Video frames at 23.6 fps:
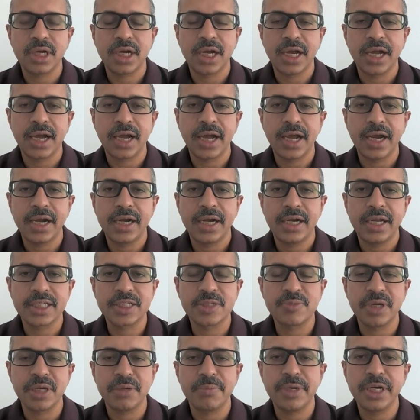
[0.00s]
And
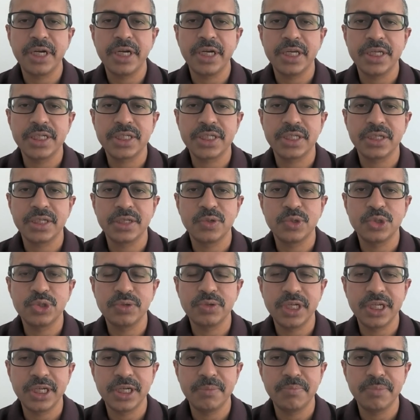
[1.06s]
experimentation
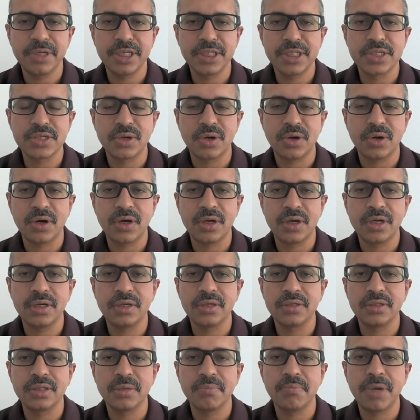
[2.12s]
usually depends
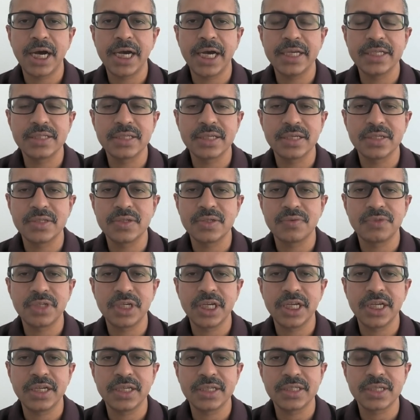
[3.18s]
on the biases of the
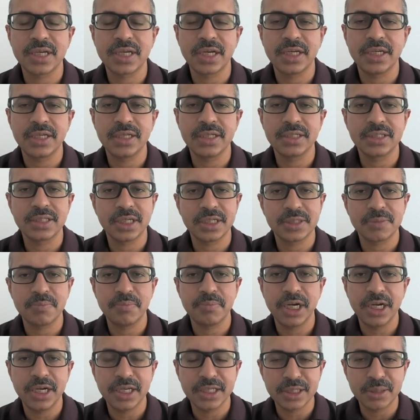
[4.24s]
data scientist that's
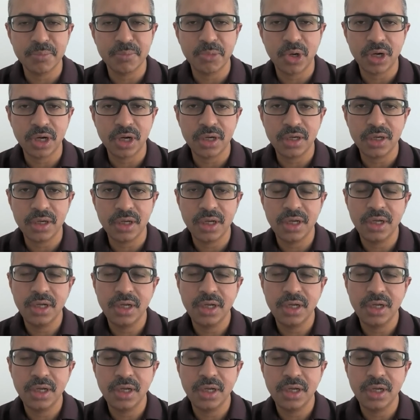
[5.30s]
building the model.